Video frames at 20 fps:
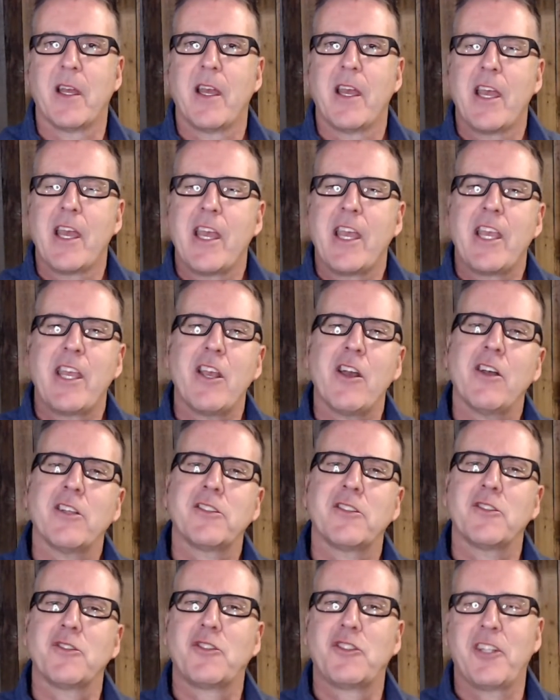He
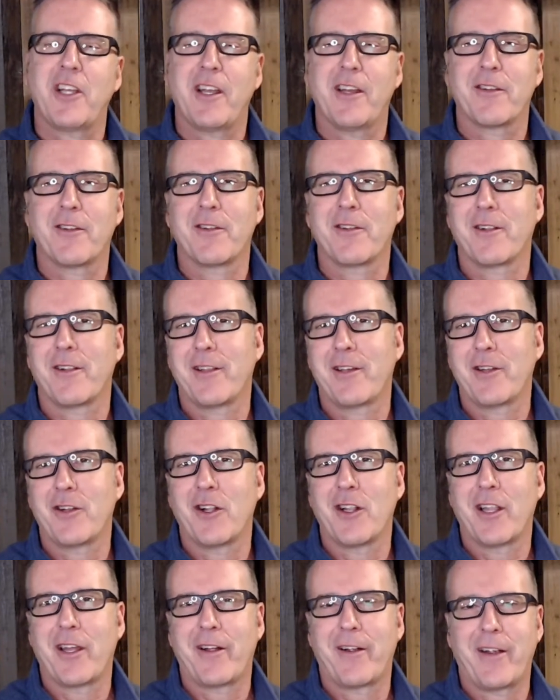also channeled a
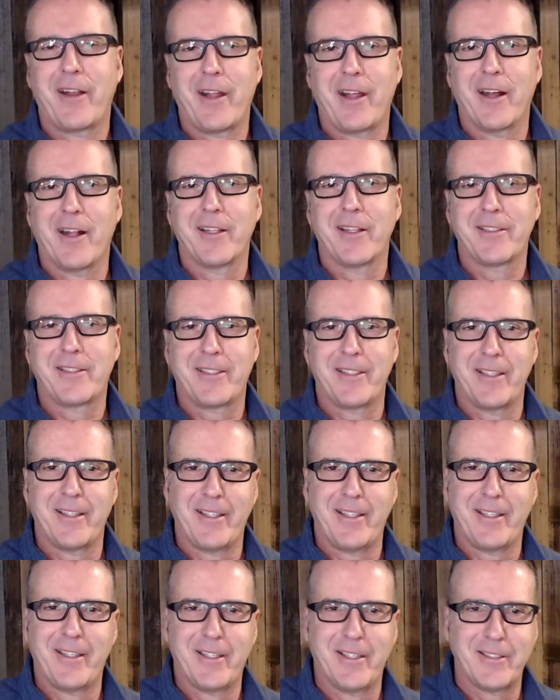little Larry Ellison
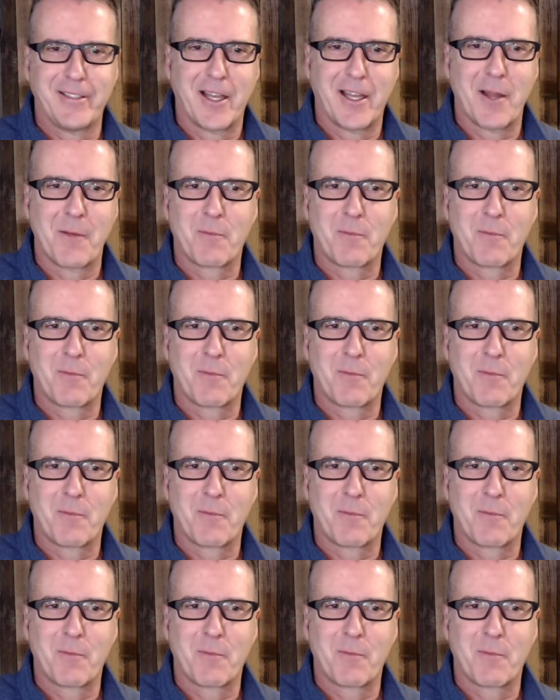in his